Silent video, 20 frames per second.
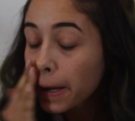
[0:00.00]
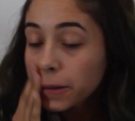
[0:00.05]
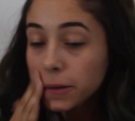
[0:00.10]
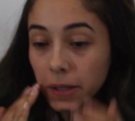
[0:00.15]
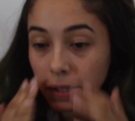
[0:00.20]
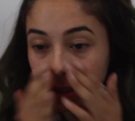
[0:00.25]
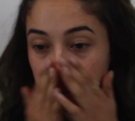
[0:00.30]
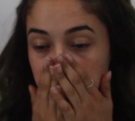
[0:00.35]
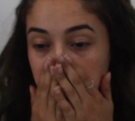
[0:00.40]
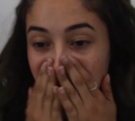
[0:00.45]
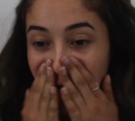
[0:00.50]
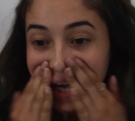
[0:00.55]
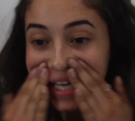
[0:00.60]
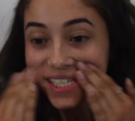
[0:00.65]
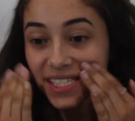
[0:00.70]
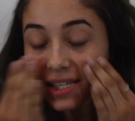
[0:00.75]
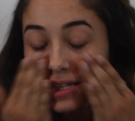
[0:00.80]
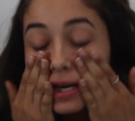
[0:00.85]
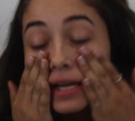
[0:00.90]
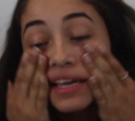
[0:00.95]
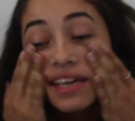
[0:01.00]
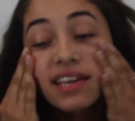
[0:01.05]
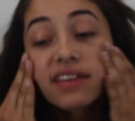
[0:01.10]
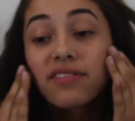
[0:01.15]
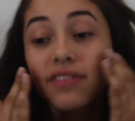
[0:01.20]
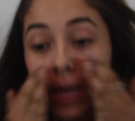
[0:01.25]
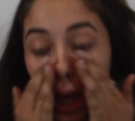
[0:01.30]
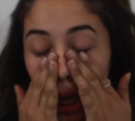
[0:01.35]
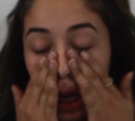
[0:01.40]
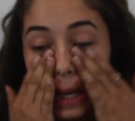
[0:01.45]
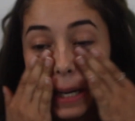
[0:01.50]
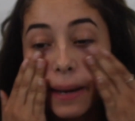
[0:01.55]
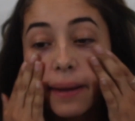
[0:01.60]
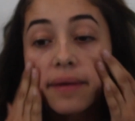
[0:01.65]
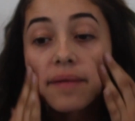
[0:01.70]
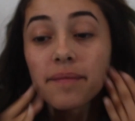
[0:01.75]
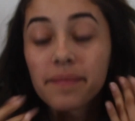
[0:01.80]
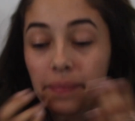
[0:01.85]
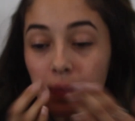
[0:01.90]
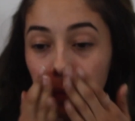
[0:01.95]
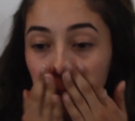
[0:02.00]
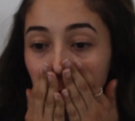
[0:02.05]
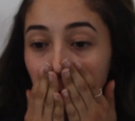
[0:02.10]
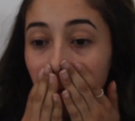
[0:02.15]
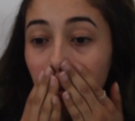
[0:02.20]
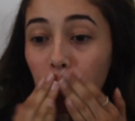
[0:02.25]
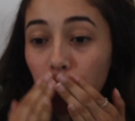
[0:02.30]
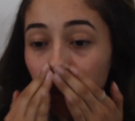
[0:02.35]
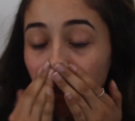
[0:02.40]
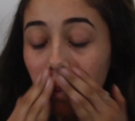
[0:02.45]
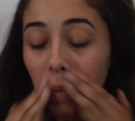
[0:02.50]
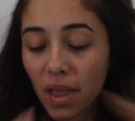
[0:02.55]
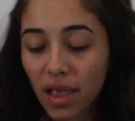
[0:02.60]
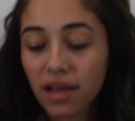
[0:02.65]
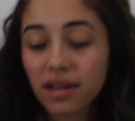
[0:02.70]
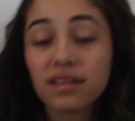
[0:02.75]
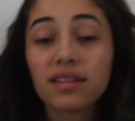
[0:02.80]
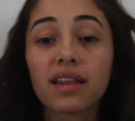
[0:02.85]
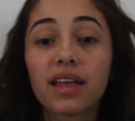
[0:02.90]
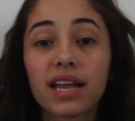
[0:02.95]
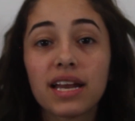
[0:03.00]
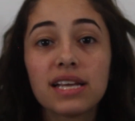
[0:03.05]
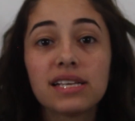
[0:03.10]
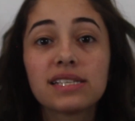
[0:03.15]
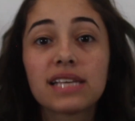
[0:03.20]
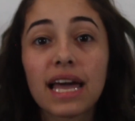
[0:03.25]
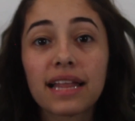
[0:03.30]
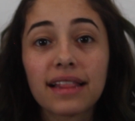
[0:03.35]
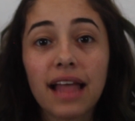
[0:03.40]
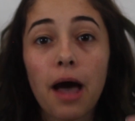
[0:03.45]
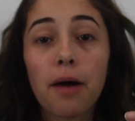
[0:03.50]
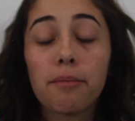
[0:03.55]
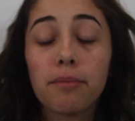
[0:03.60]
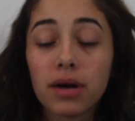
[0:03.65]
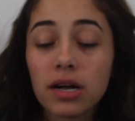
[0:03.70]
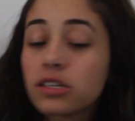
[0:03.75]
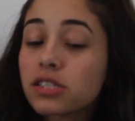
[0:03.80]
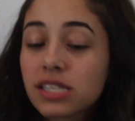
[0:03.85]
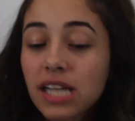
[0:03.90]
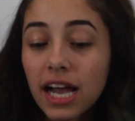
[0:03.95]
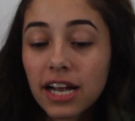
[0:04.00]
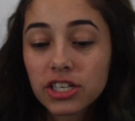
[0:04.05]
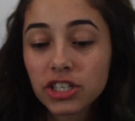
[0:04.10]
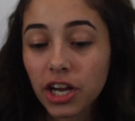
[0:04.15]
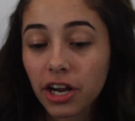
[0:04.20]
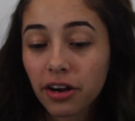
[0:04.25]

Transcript: looks nice and even. Ladies get that mustache